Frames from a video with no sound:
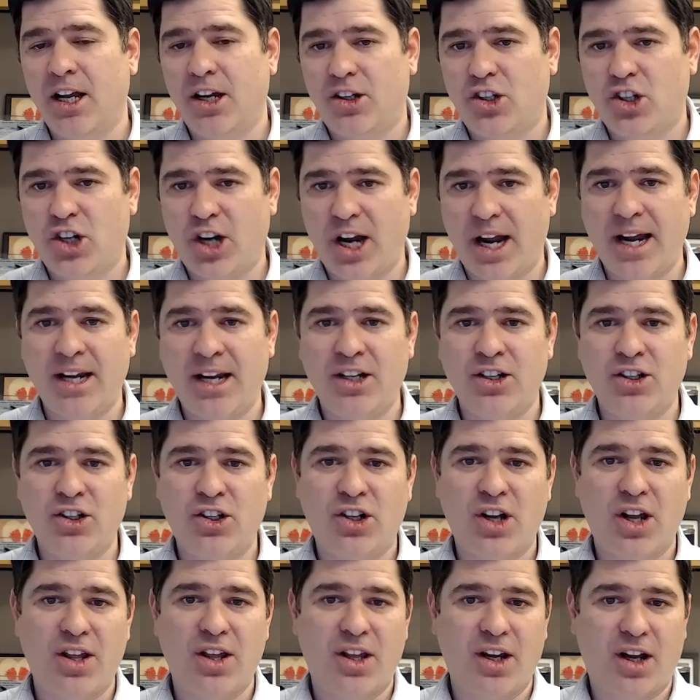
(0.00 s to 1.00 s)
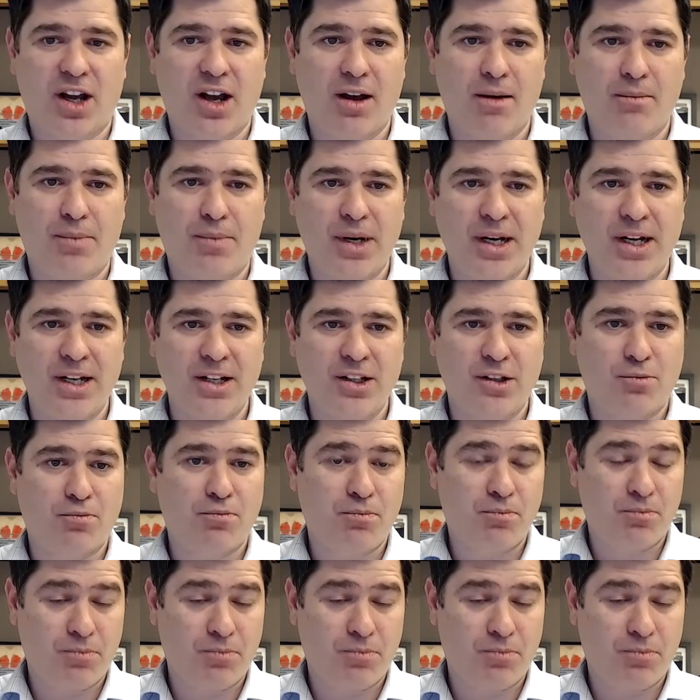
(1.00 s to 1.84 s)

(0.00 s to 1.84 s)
change the company's